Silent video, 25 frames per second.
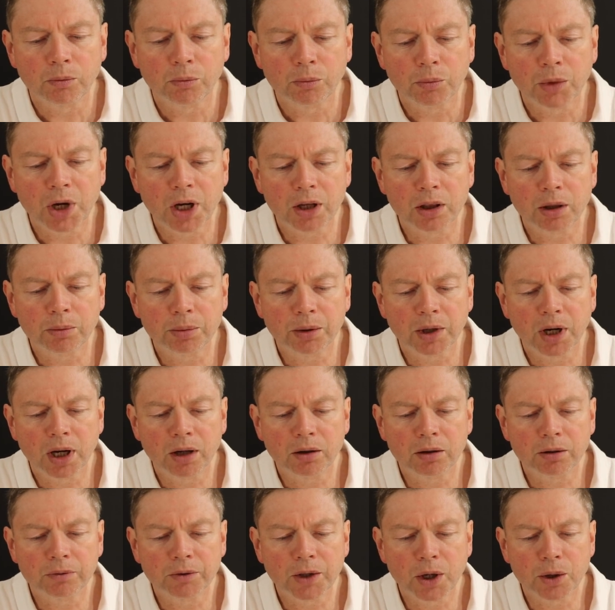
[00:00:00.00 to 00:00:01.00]
May the
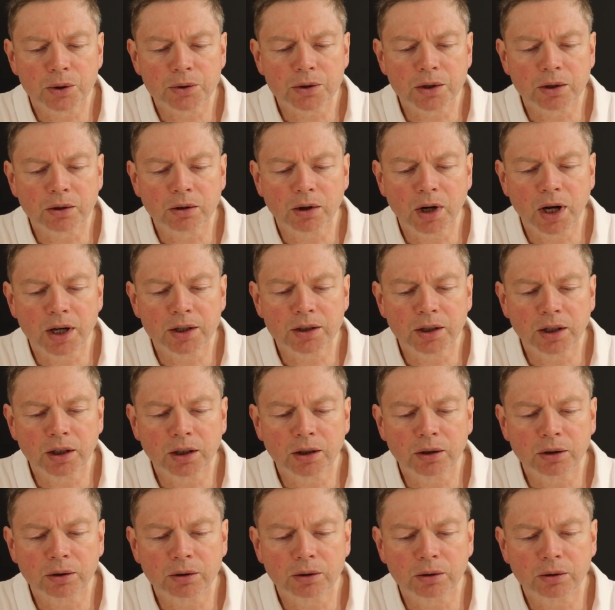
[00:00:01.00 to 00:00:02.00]
prayer of those who cry to
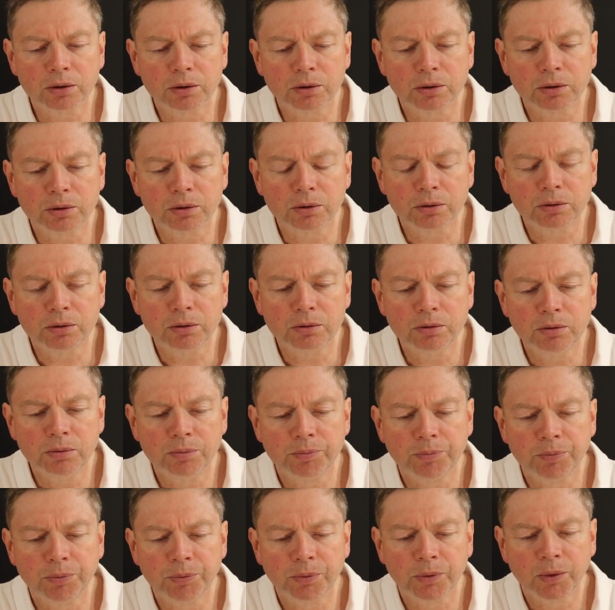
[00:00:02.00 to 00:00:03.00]
you
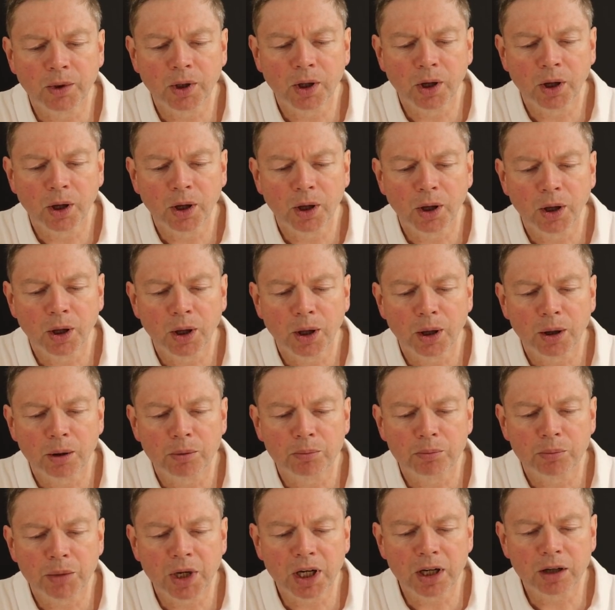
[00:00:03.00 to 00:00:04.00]

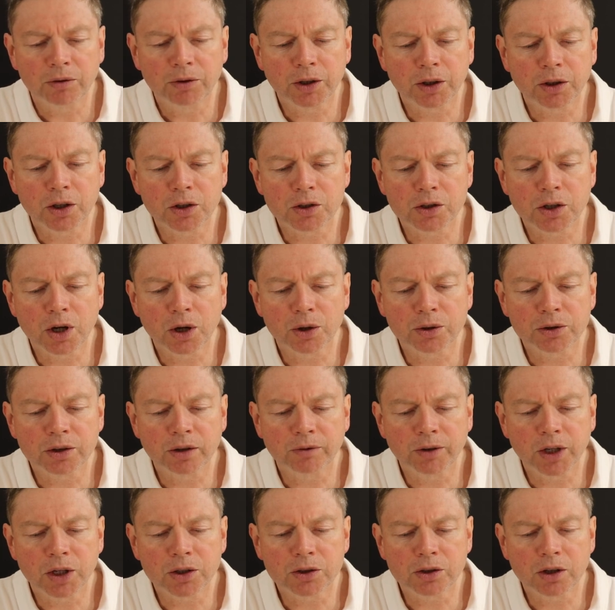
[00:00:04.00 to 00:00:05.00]
benefit the souls
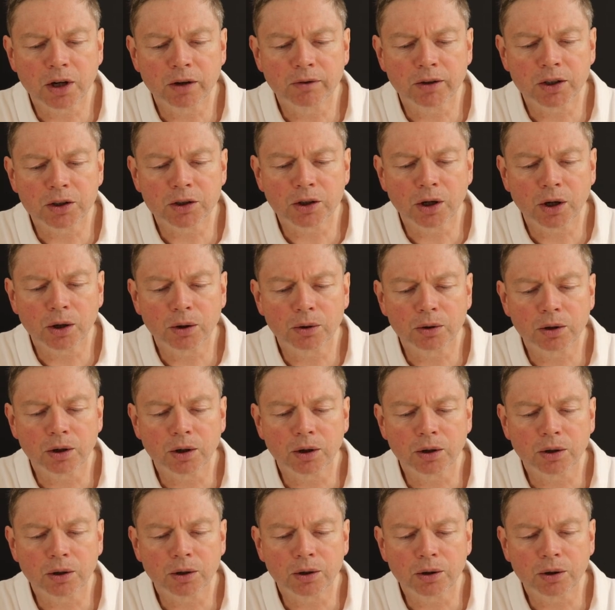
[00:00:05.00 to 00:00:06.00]
of your servants, O
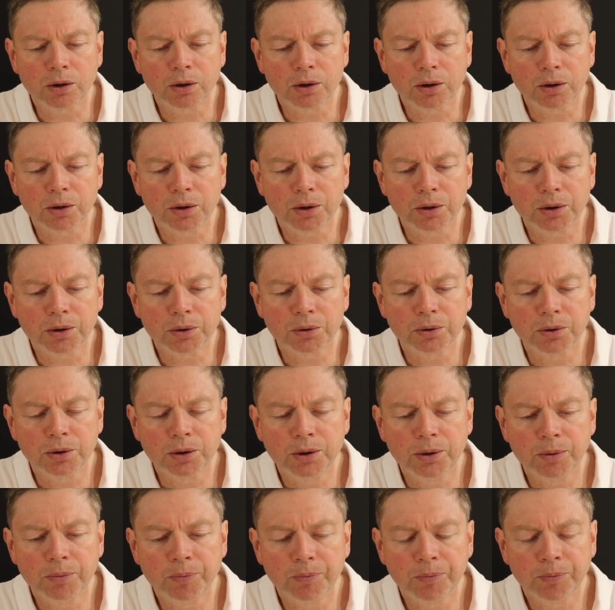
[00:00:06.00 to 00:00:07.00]

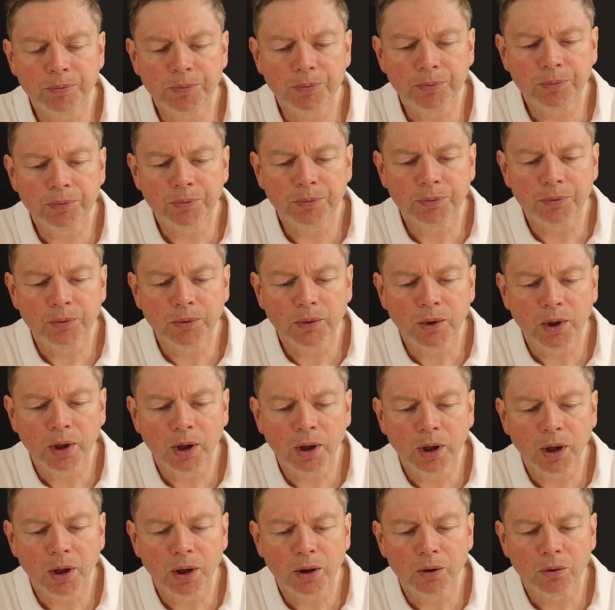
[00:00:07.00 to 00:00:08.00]
Lord.
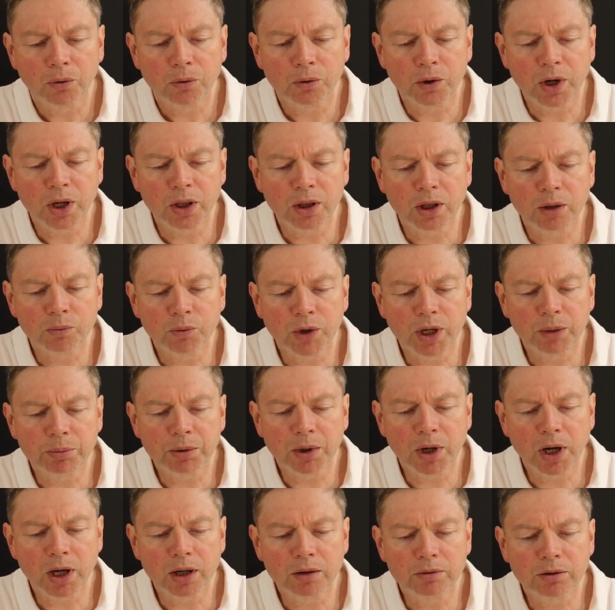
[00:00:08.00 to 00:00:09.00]
Free them, we
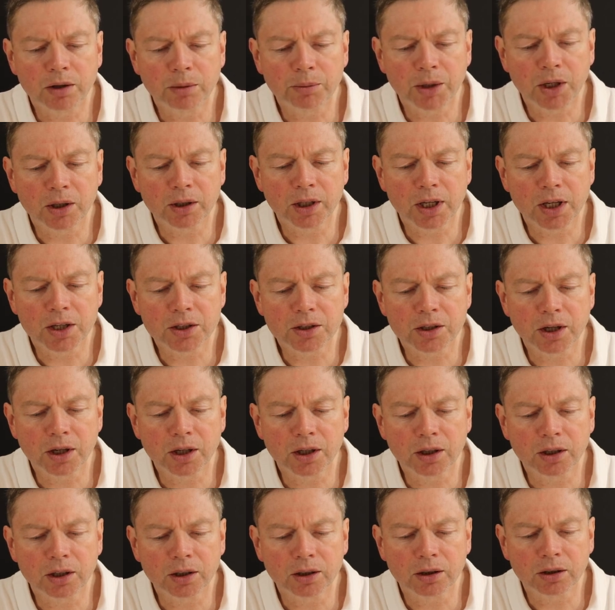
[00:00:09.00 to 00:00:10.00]
pray, from all their
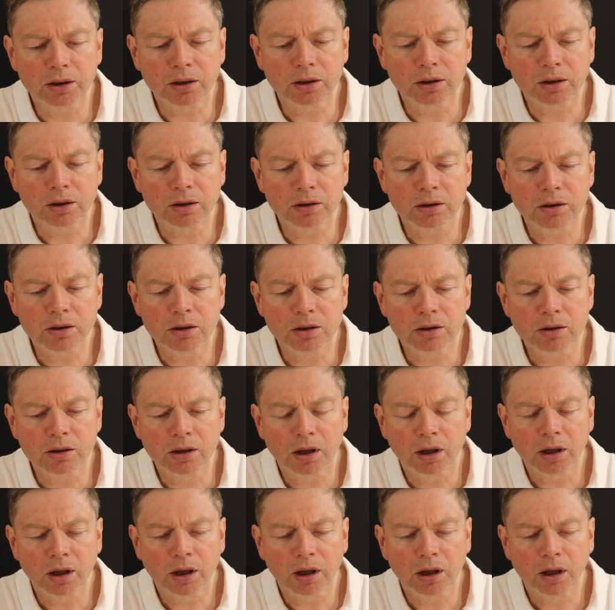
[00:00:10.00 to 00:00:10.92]
sins,